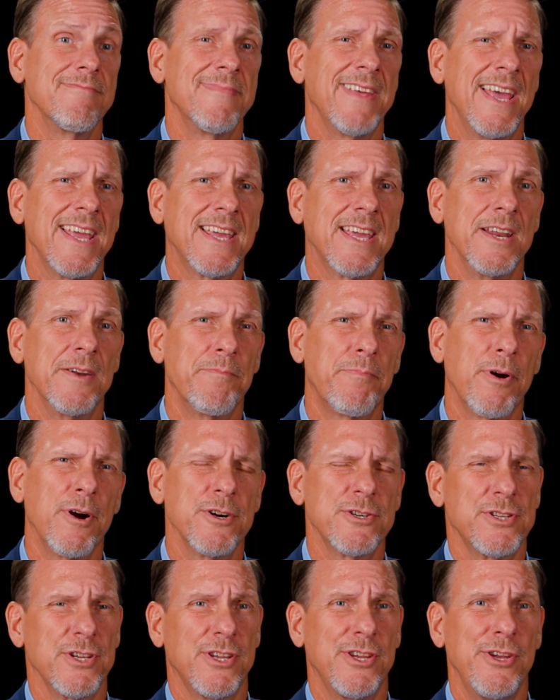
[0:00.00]
they can
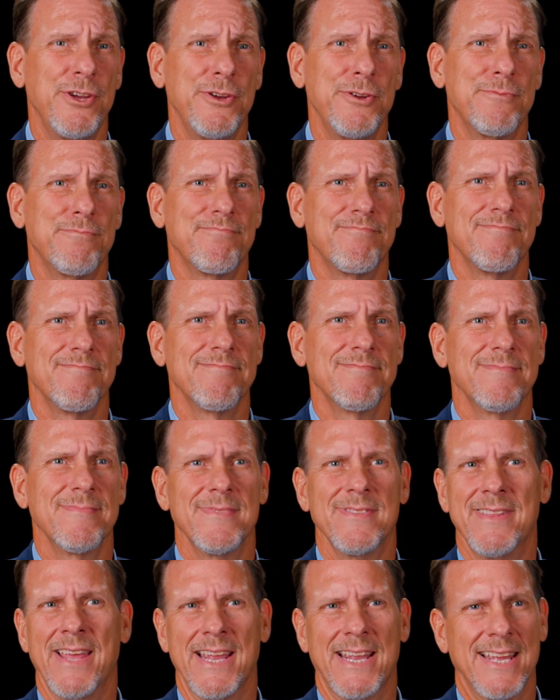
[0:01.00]
persecute,
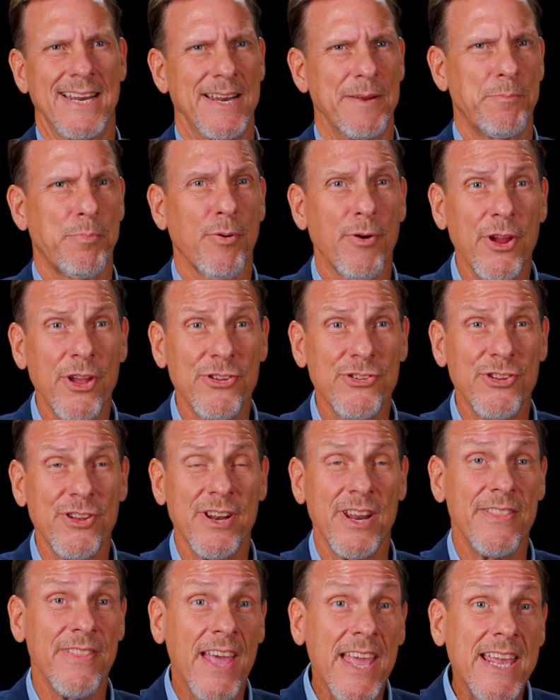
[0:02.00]
they can
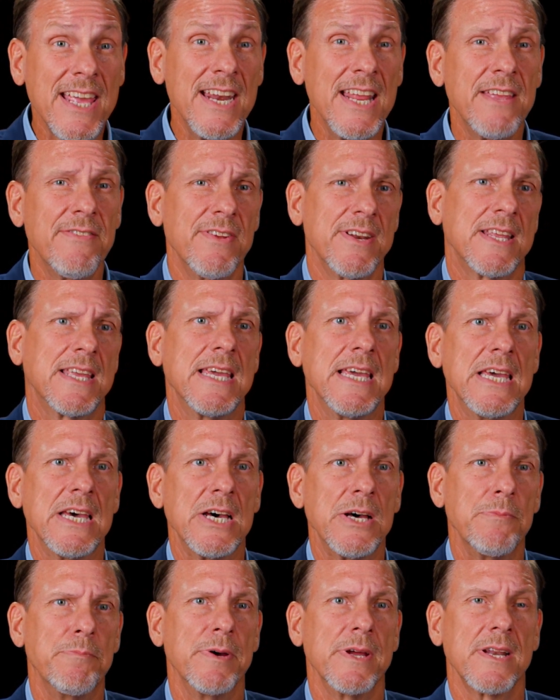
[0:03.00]
imprison, and they can even
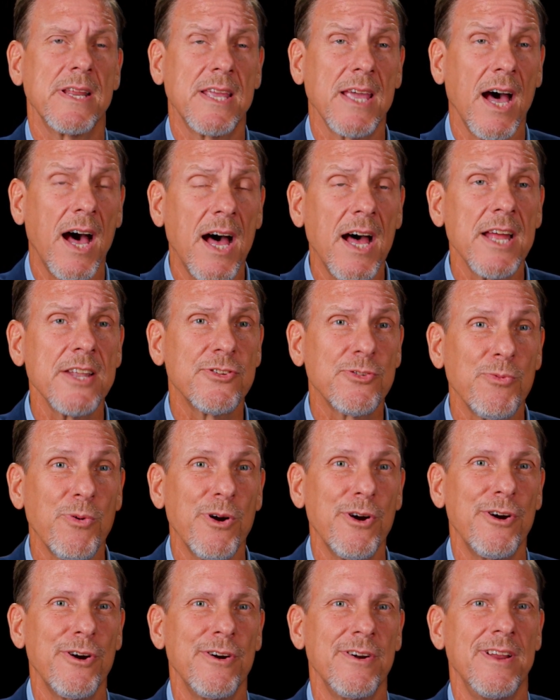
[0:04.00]
kill, but God's
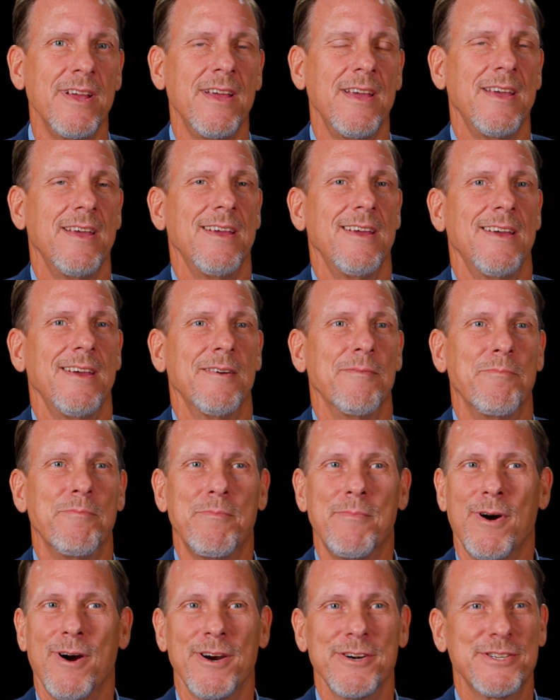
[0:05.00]
word
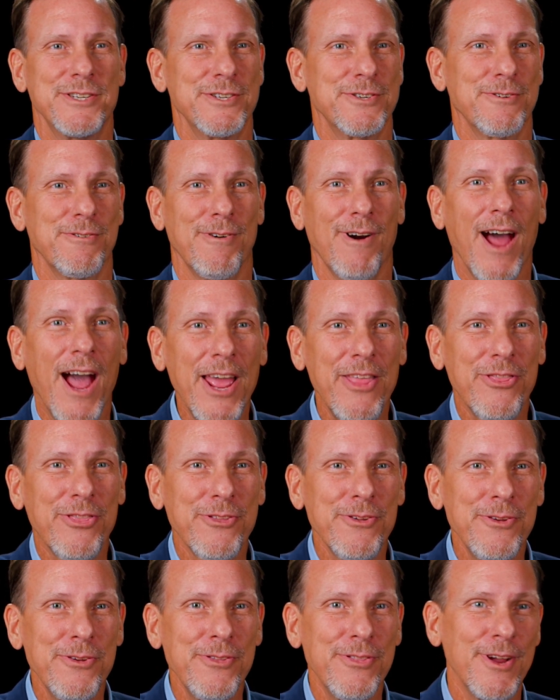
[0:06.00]
marches right
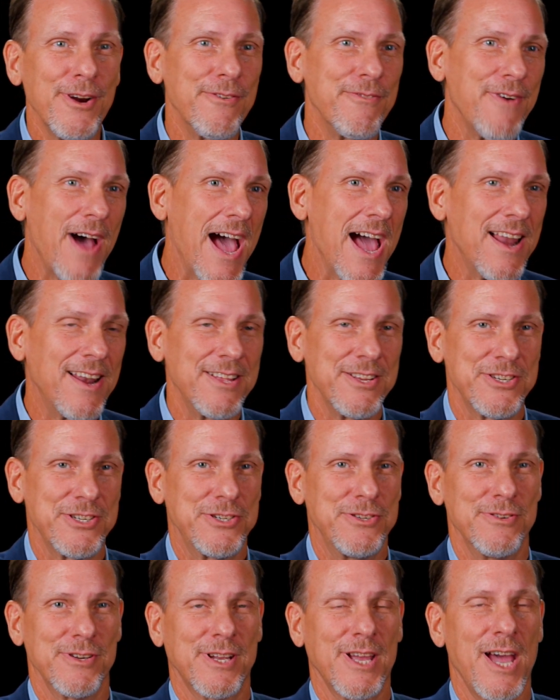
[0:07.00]
through their violence
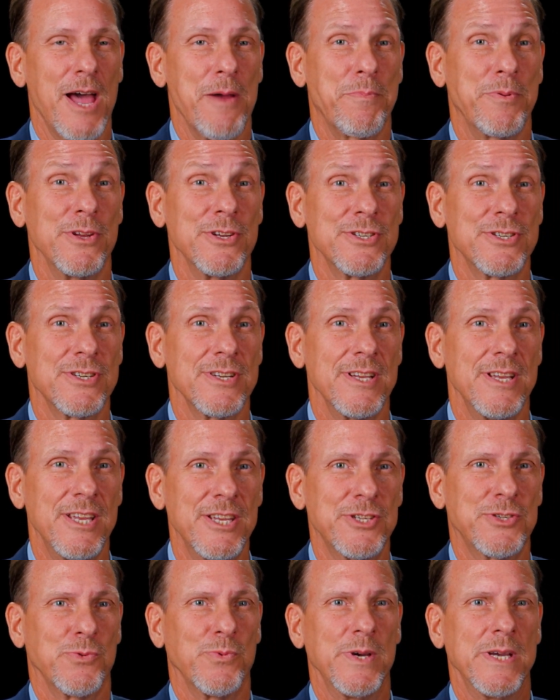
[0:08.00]
to accomplish
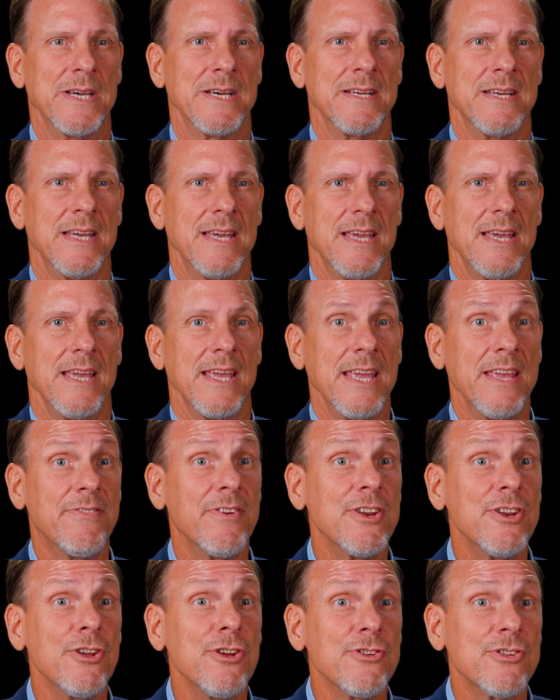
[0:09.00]
his will,
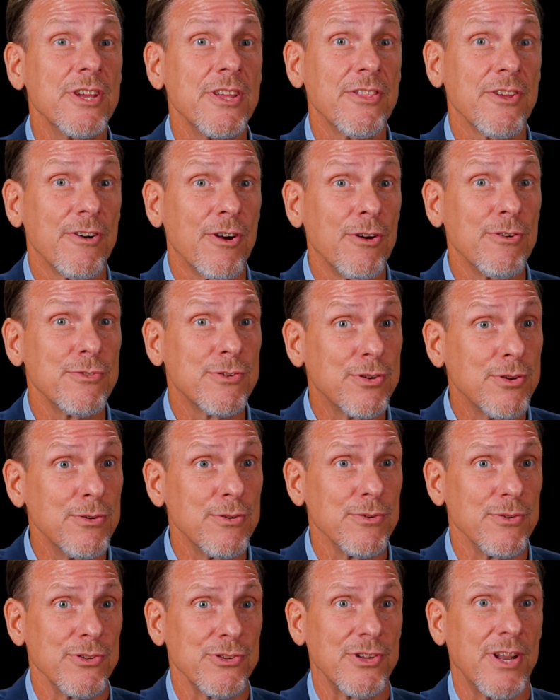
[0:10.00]
even using their own
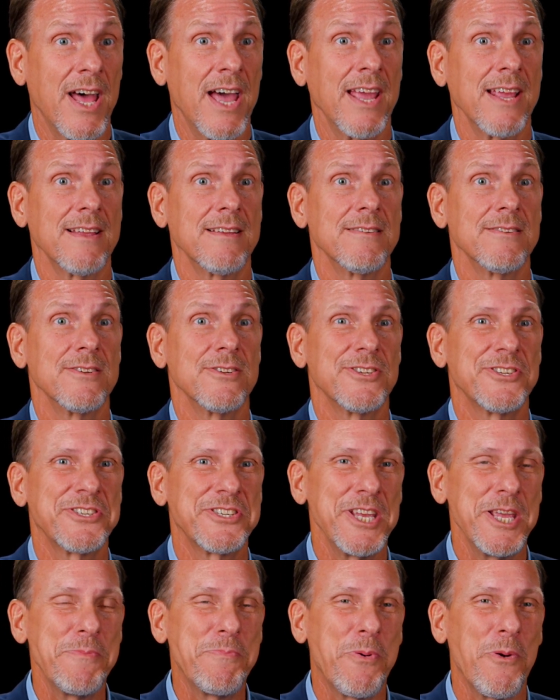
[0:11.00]
tools like
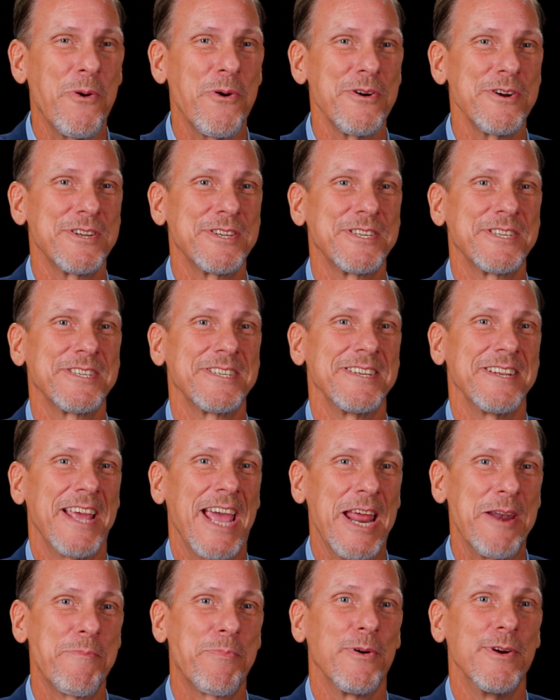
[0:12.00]
seaports
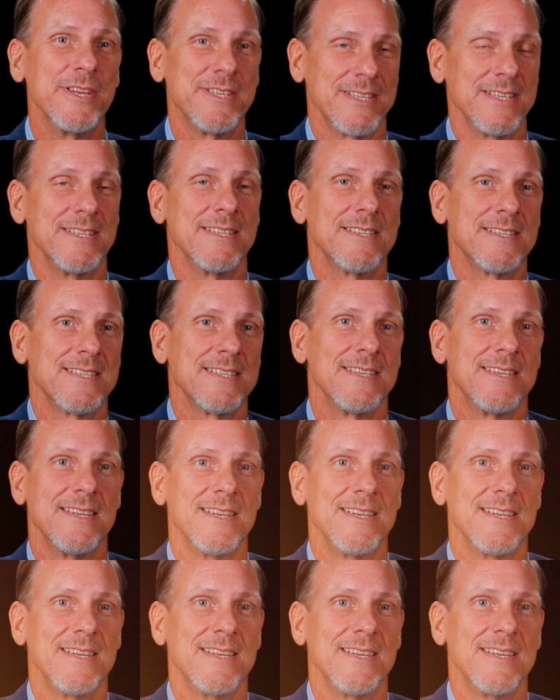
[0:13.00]
and prisons.